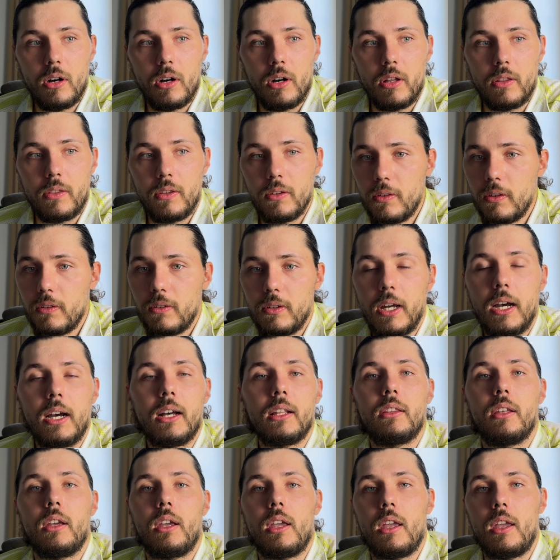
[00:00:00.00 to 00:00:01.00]
This is
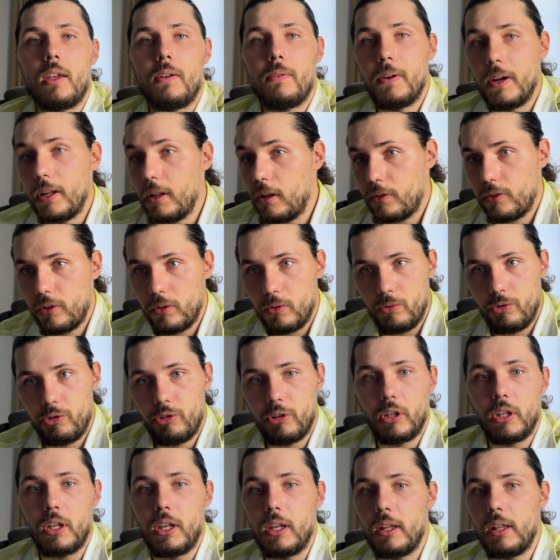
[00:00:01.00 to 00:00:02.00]
not a final
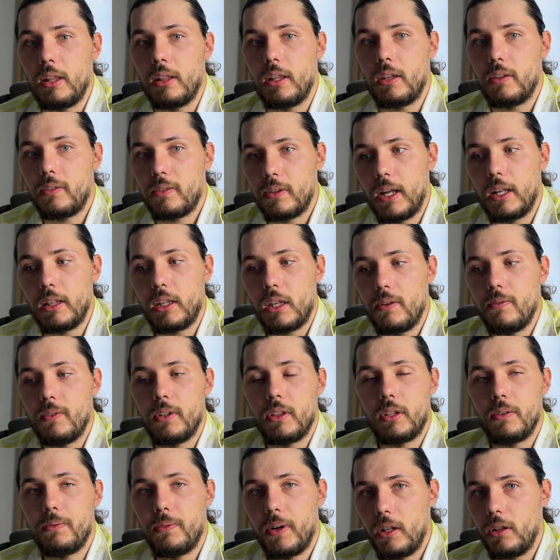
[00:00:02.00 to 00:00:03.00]
solution and it's not even
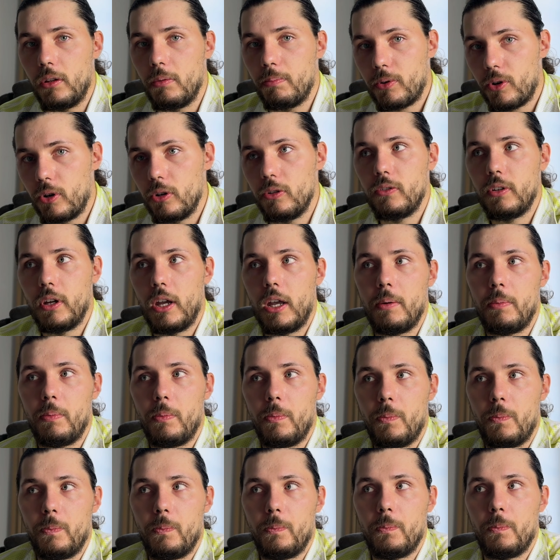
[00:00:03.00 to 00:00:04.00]
the final prototype.
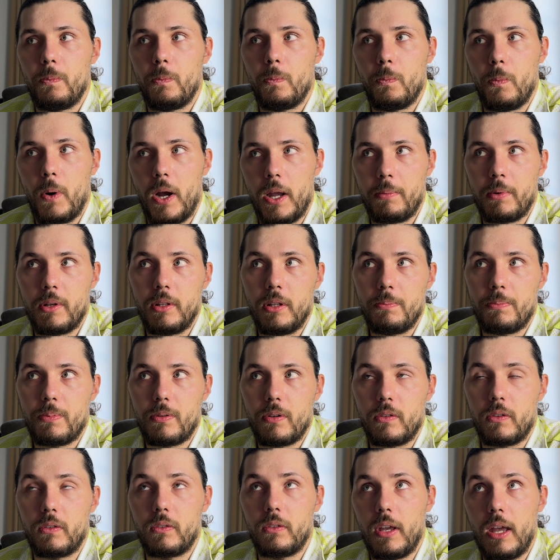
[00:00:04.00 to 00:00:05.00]
I'm gonna
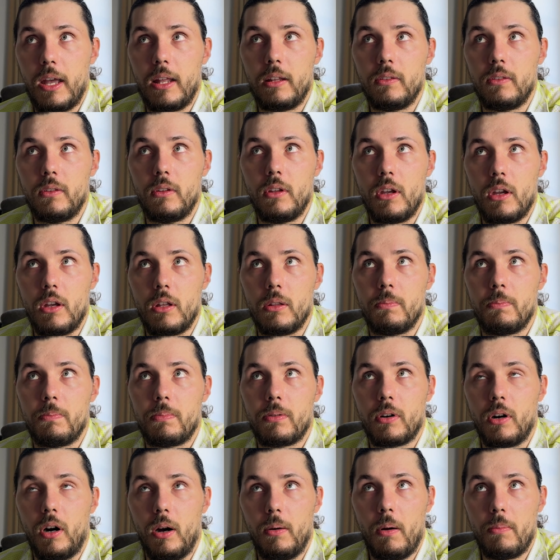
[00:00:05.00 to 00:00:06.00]
present it
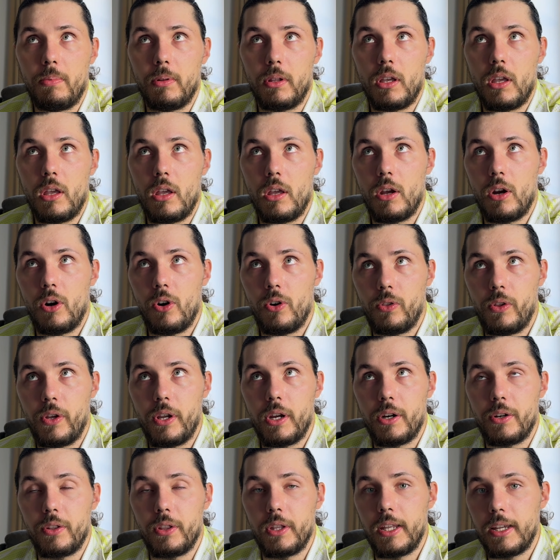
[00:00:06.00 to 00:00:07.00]
probably
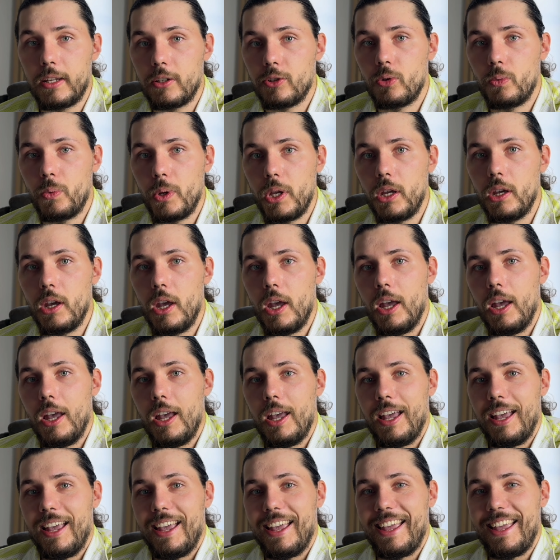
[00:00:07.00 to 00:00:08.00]
earlier next week.
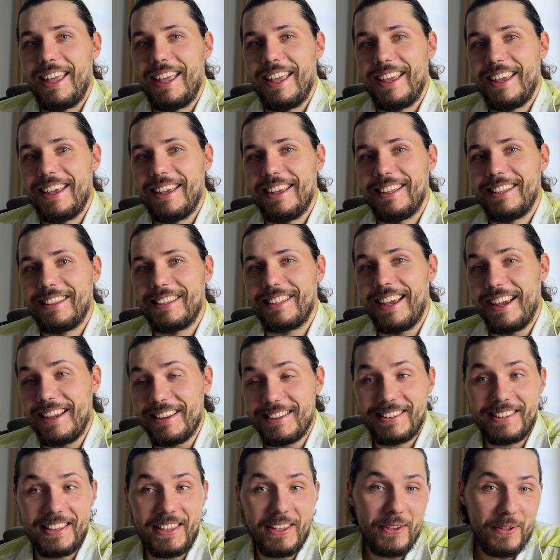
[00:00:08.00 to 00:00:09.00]
And
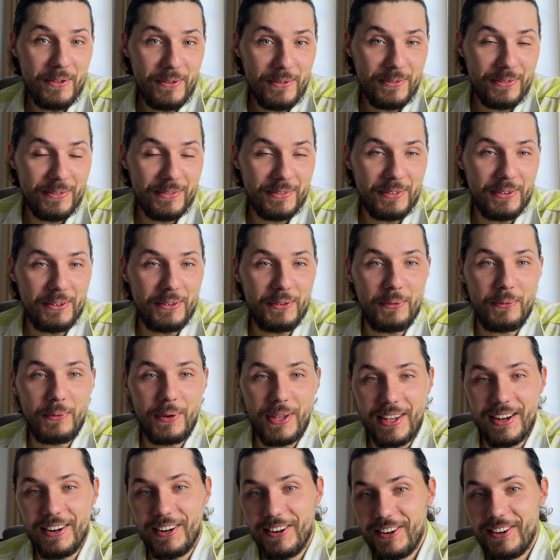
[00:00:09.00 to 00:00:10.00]
guys, if
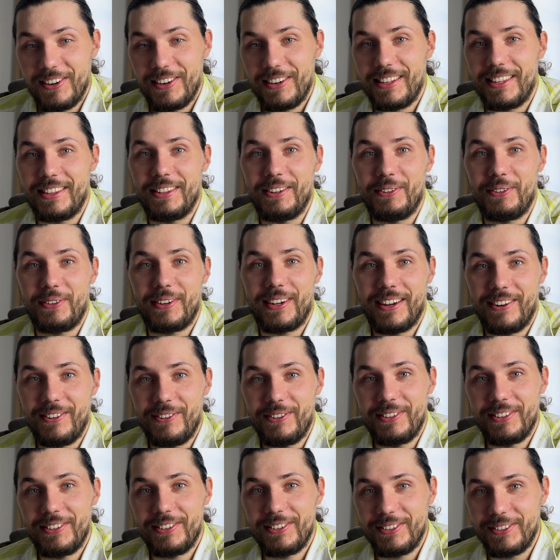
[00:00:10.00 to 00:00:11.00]
we are
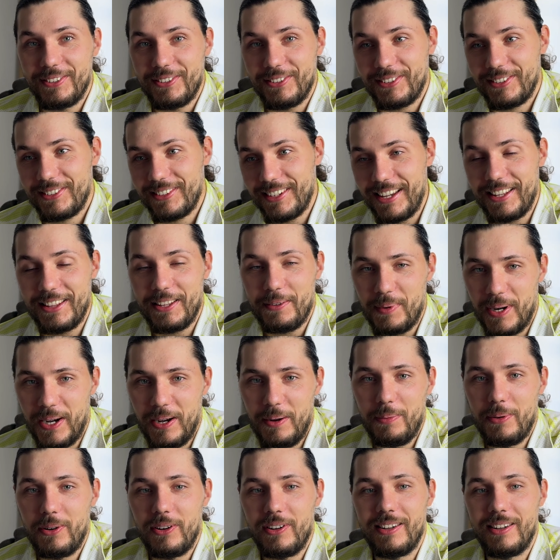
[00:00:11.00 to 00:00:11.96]
going to sign them up,